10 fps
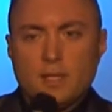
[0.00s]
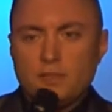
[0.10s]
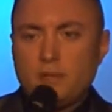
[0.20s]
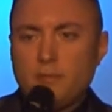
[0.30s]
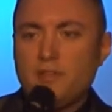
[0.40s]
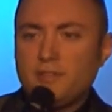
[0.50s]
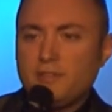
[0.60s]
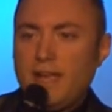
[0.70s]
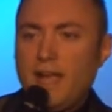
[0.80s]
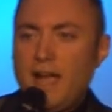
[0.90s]
Some of you can
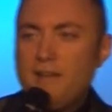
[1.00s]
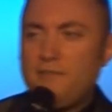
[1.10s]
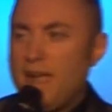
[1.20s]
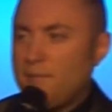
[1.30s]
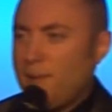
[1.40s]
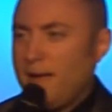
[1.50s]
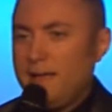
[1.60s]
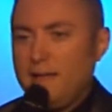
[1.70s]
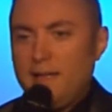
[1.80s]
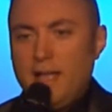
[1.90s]
say, I've had
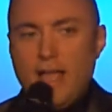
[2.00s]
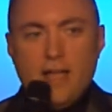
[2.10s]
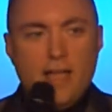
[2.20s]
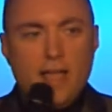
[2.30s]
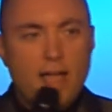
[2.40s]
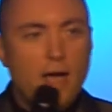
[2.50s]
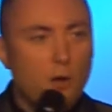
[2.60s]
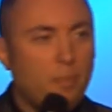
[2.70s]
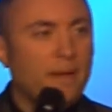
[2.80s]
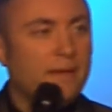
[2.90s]
my
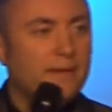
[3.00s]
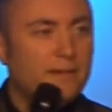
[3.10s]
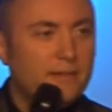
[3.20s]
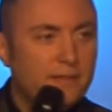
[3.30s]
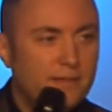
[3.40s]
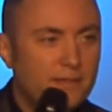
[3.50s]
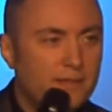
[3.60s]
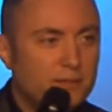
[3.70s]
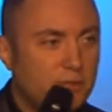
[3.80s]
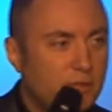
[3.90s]
helping
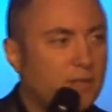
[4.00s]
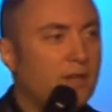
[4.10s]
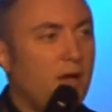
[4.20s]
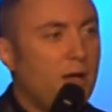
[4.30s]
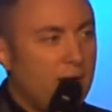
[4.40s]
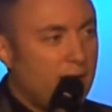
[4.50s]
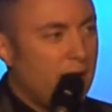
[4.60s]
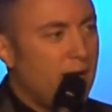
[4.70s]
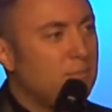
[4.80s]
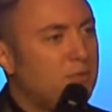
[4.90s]
to the
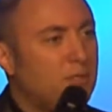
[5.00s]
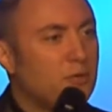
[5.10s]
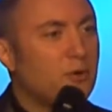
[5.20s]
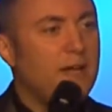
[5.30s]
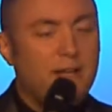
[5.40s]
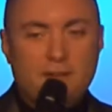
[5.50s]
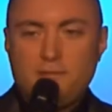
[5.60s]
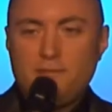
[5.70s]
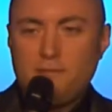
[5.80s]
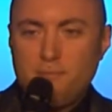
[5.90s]
nth degree
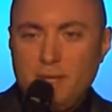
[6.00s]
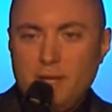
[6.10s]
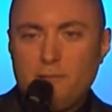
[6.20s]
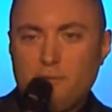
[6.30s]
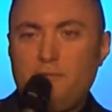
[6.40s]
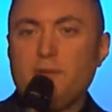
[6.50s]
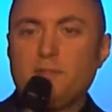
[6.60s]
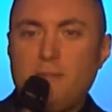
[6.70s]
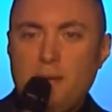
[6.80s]
of being fulfilled to